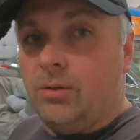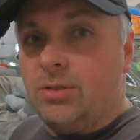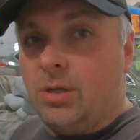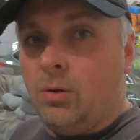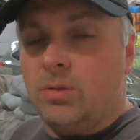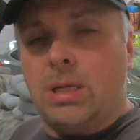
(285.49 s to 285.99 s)

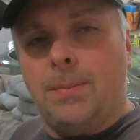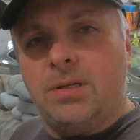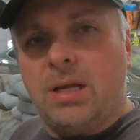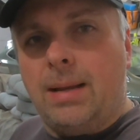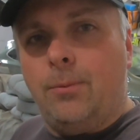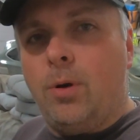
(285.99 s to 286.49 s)
So
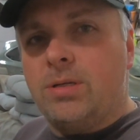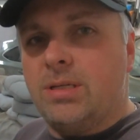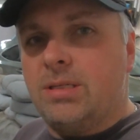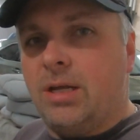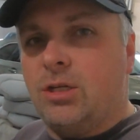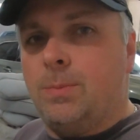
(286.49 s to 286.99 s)
summertime
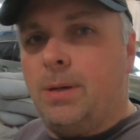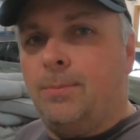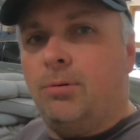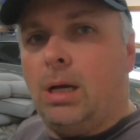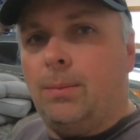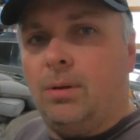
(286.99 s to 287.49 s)
wasn't such a big
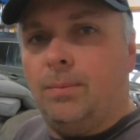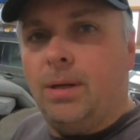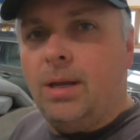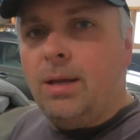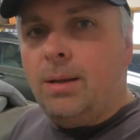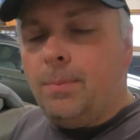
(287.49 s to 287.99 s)
problem,
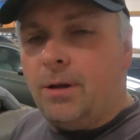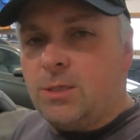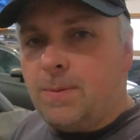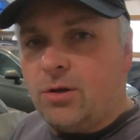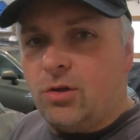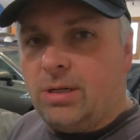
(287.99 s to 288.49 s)
but
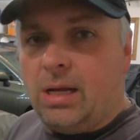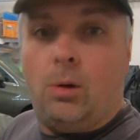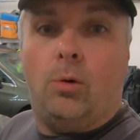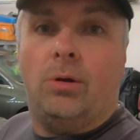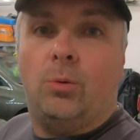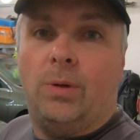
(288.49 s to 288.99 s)
especially now
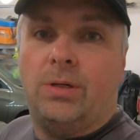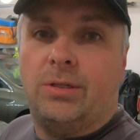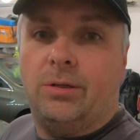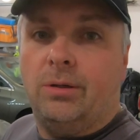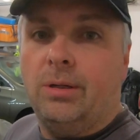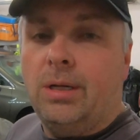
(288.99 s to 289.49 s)
we're in
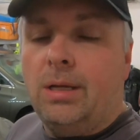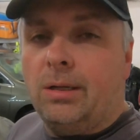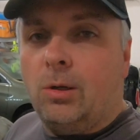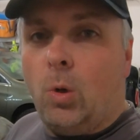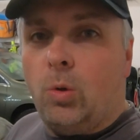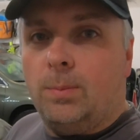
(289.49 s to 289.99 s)
winter,
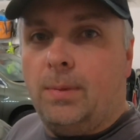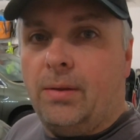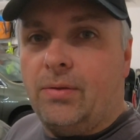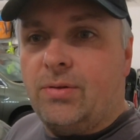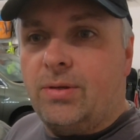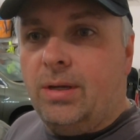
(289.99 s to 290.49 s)
colder
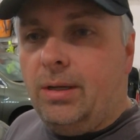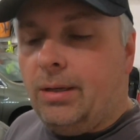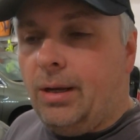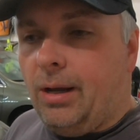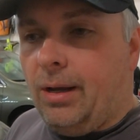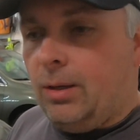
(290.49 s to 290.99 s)
months,
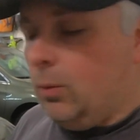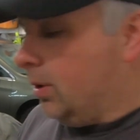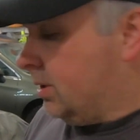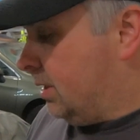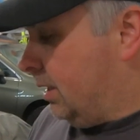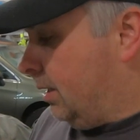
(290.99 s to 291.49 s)
it
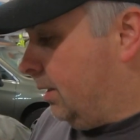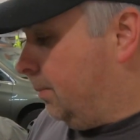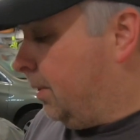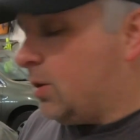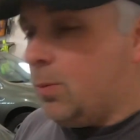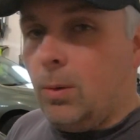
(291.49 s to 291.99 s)
was
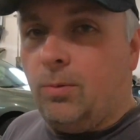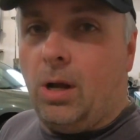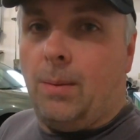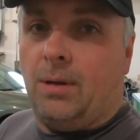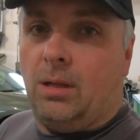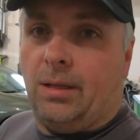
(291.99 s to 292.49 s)
much more
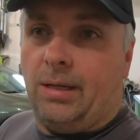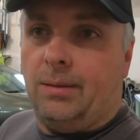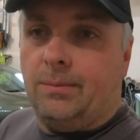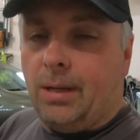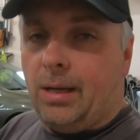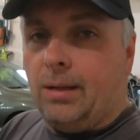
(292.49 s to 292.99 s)
prominently
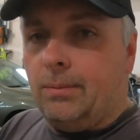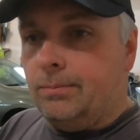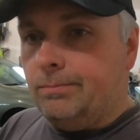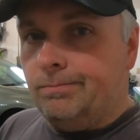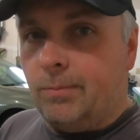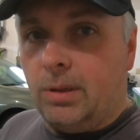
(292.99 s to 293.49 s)

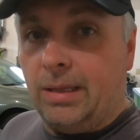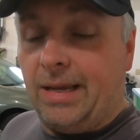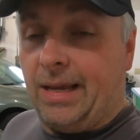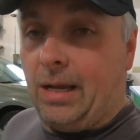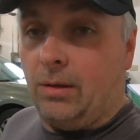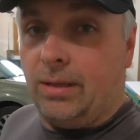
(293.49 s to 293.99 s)

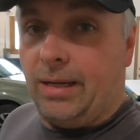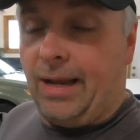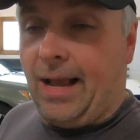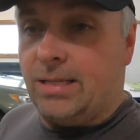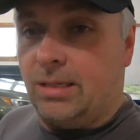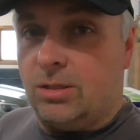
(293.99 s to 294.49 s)
leaking out that
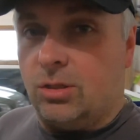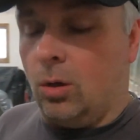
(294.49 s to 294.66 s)
gasket.